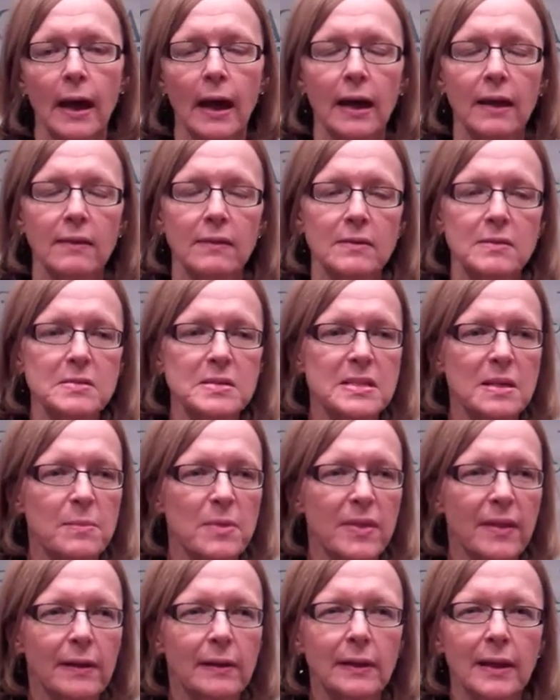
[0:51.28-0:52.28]
Uh, some
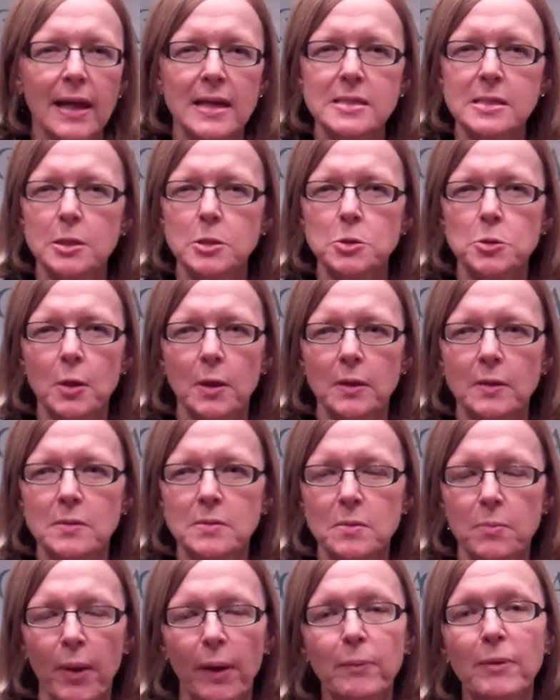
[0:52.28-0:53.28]
of the classic drug,
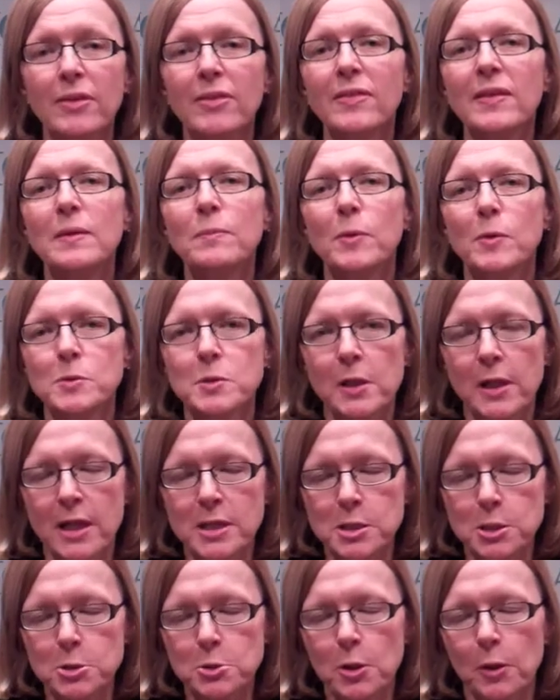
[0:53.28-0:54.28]
probably the most
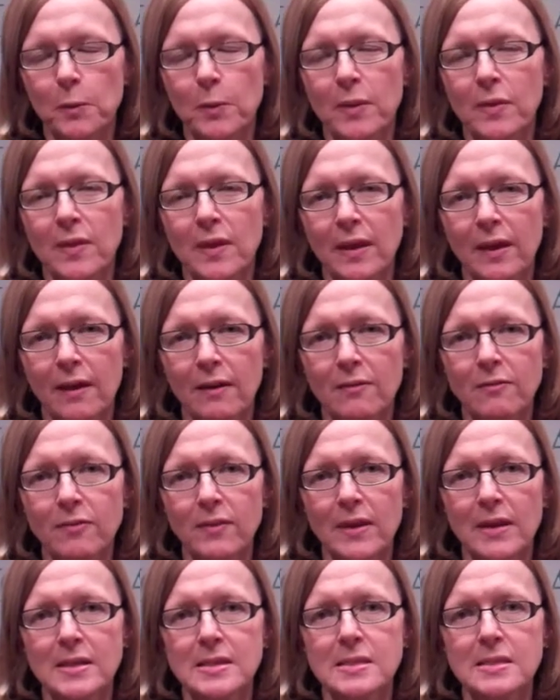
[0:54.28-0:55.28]
classic drug we think of
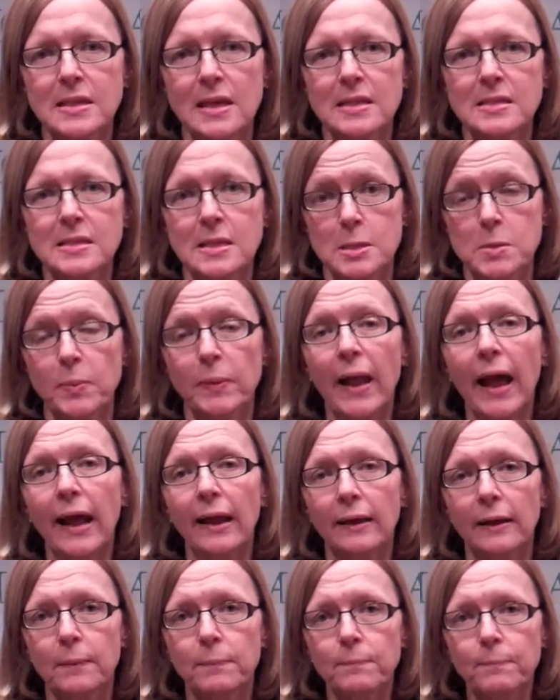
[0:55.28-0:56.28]
is uh, cisplatin.
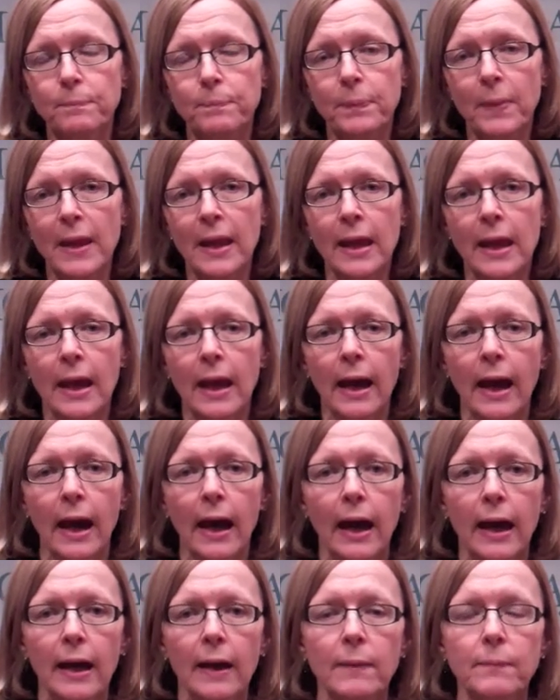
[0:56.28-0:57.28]

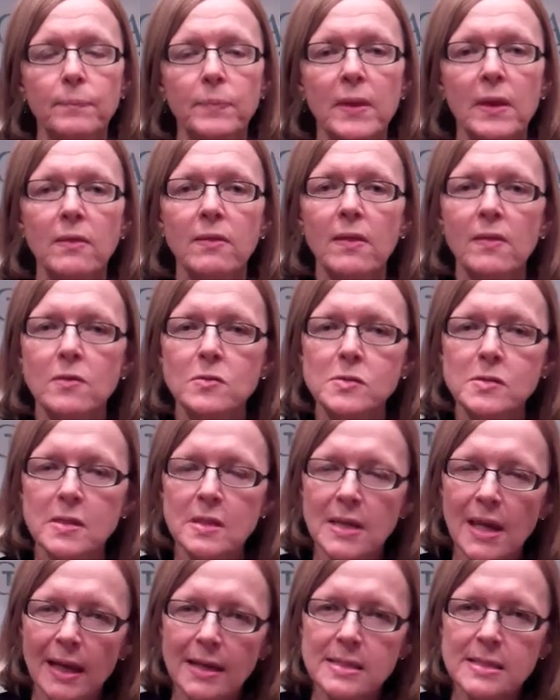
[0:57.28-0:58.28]
Uh, then there's the
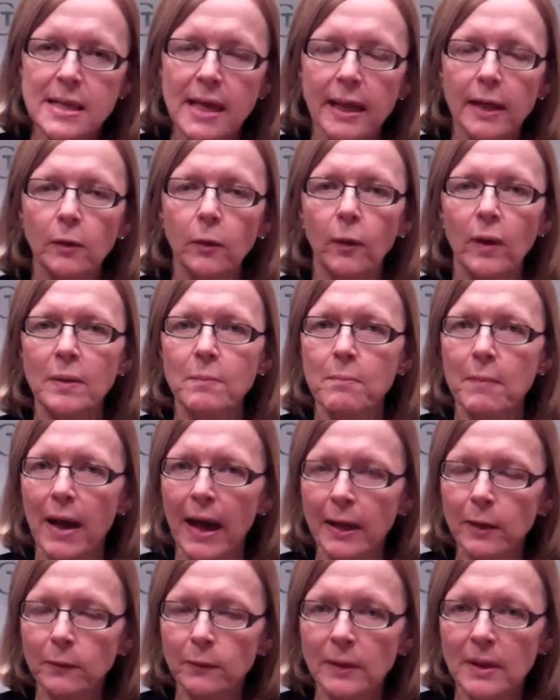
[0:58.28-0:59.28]
next category,
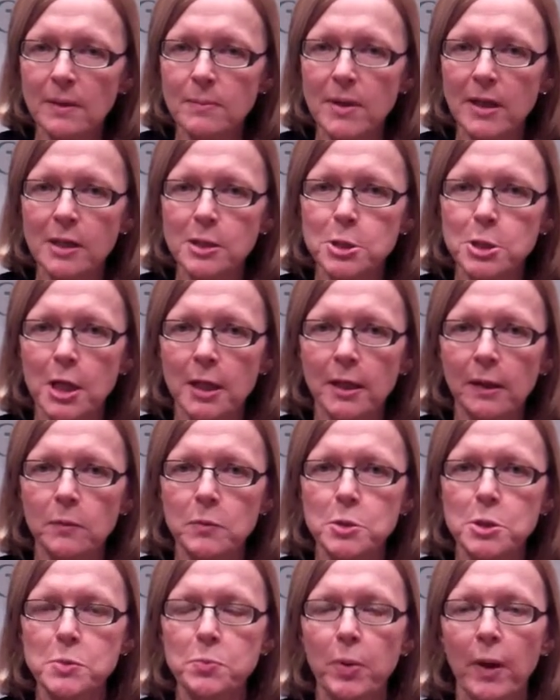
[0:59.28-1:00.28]
moderately emetogenic,
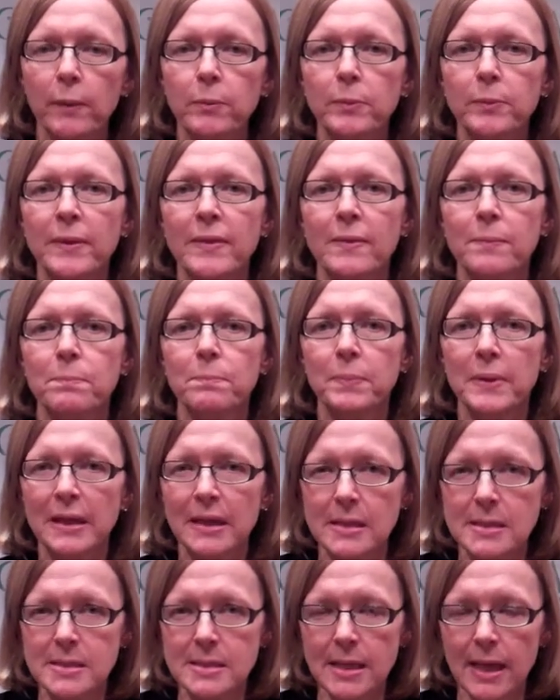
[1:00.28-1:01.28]
which is probably the
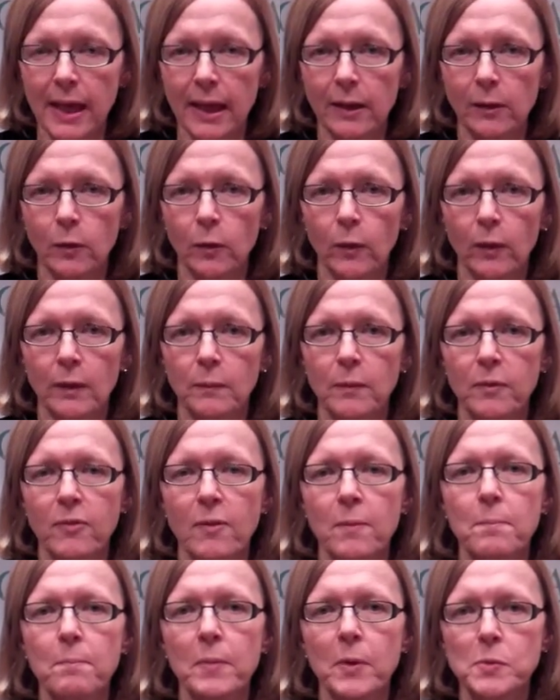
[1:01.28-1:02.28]
biggest category with
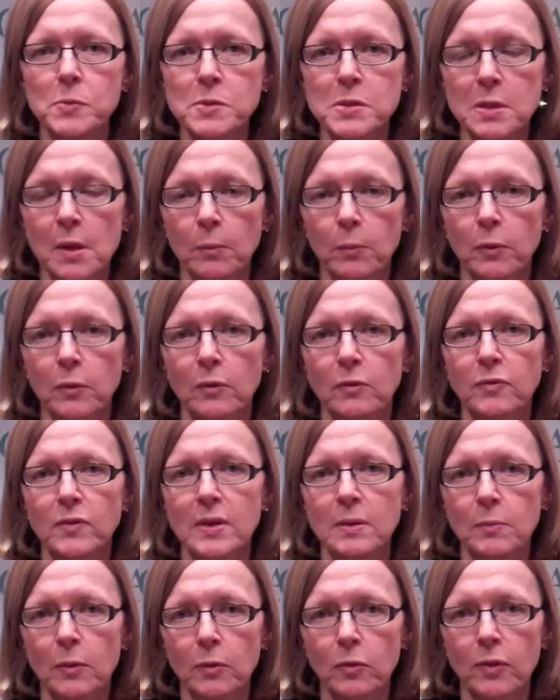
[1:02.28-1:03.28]
the most number of
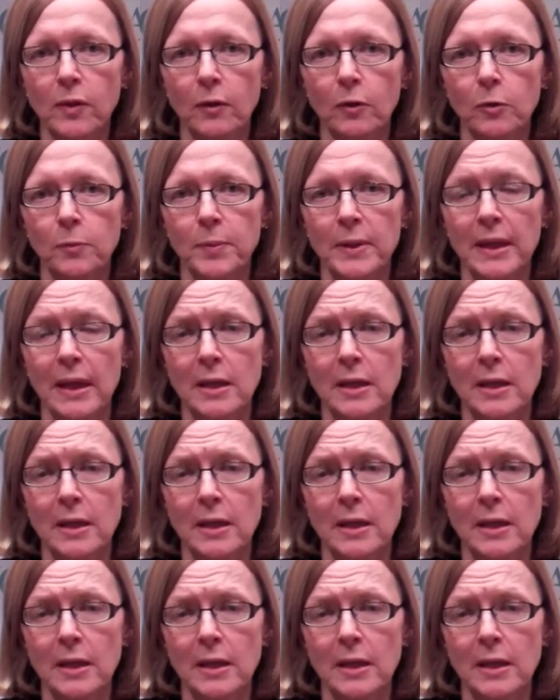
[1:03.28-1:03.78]
chemotherapy